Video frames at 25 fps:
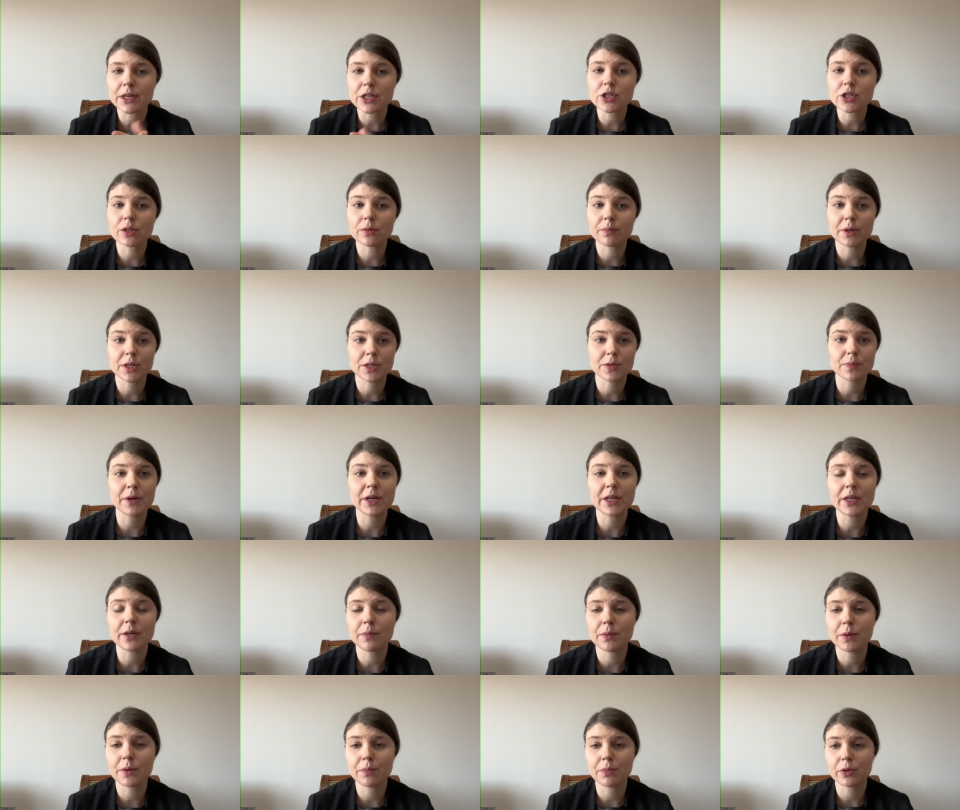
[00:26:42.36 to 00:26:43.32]
question, but
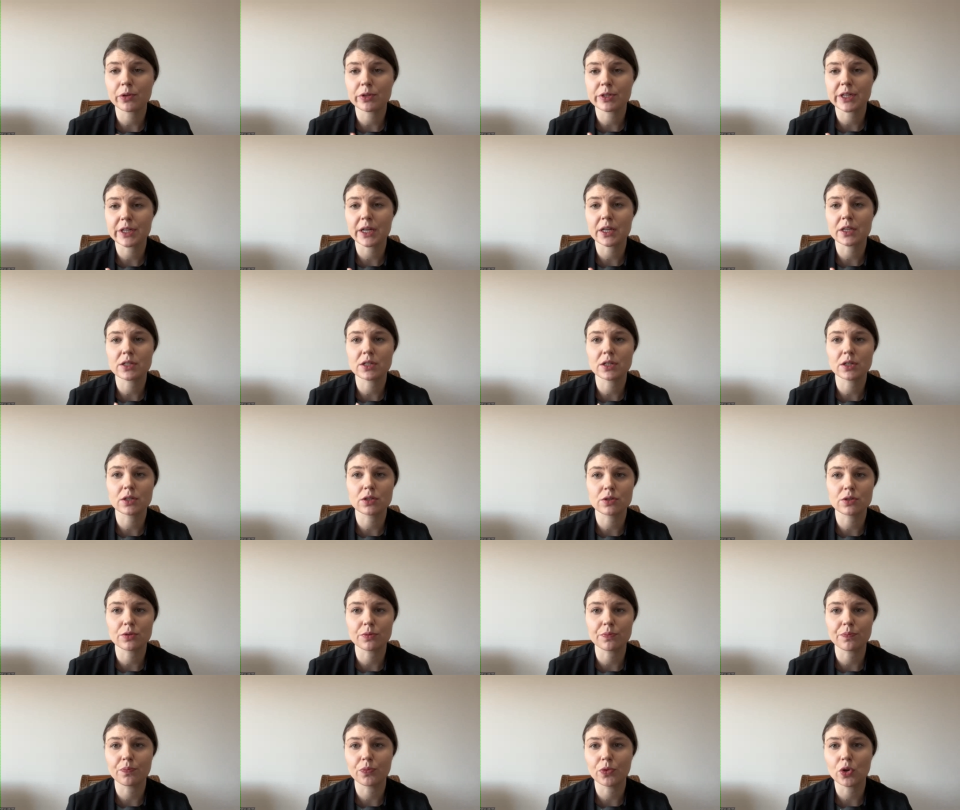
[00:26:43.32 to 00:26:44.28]
many people said that
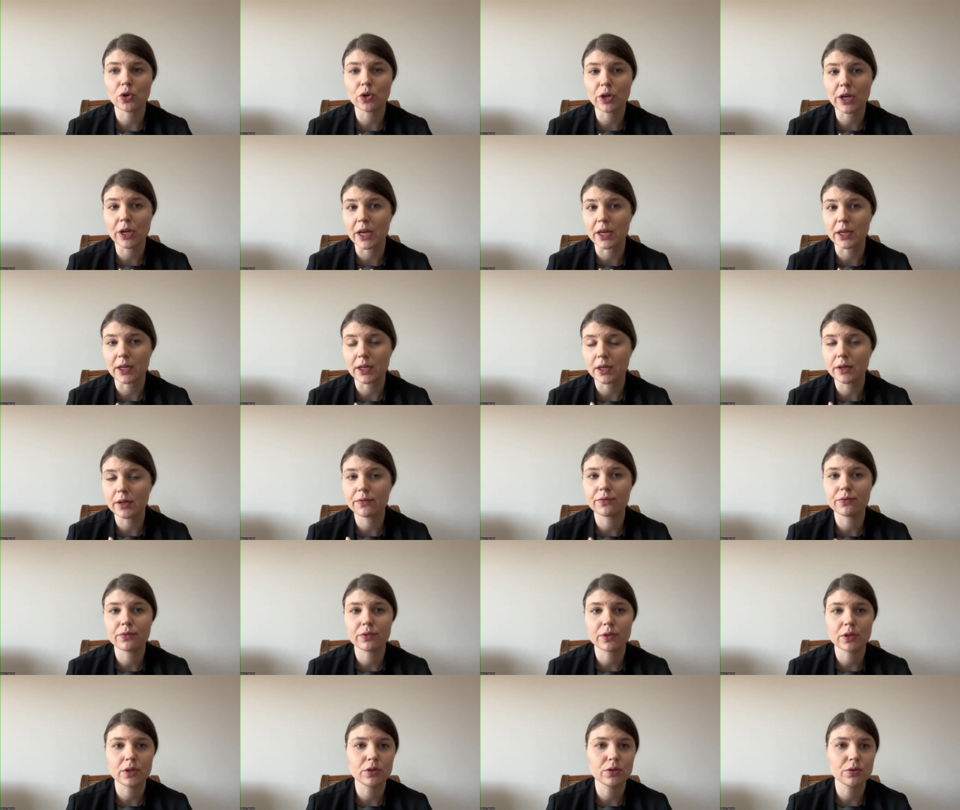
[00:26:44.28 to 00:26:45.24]
okay,
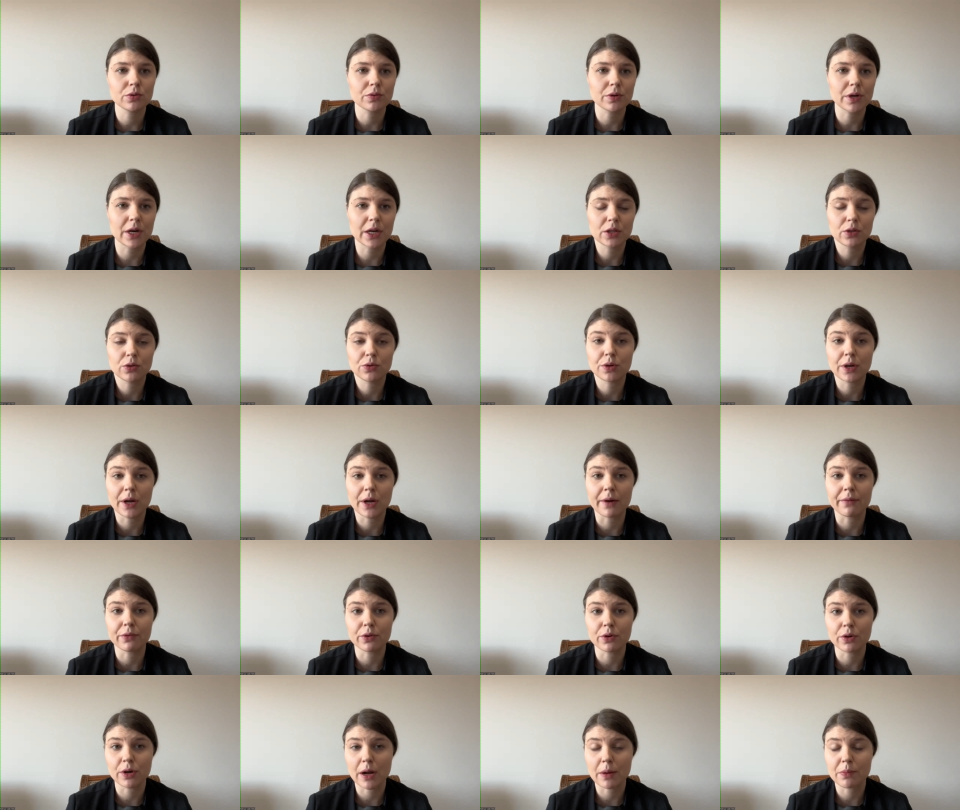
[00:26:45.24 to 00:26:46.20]
if in Ukraine you
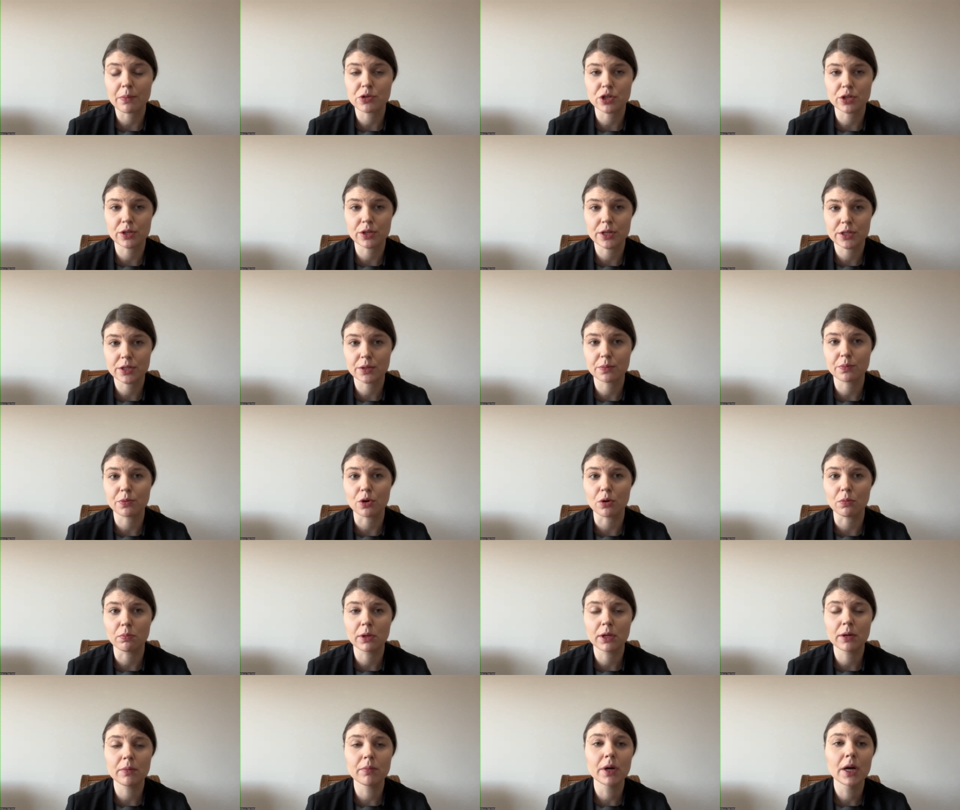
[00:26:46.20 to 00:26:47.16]
have corruption as a
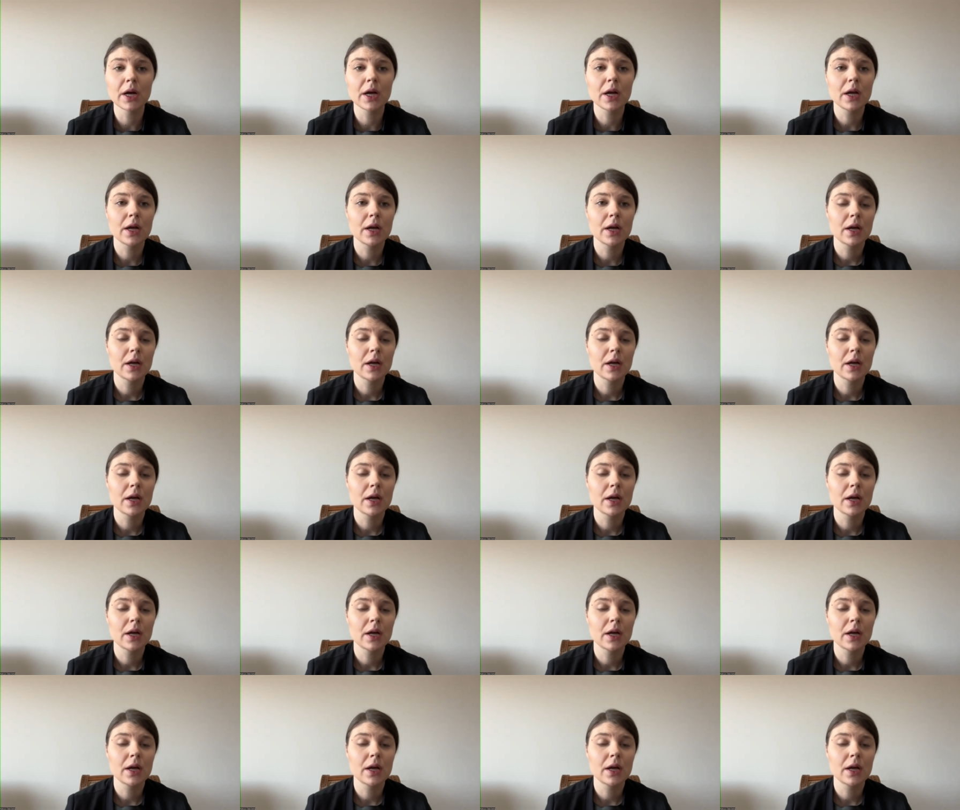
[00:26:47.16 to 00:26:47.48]
problem,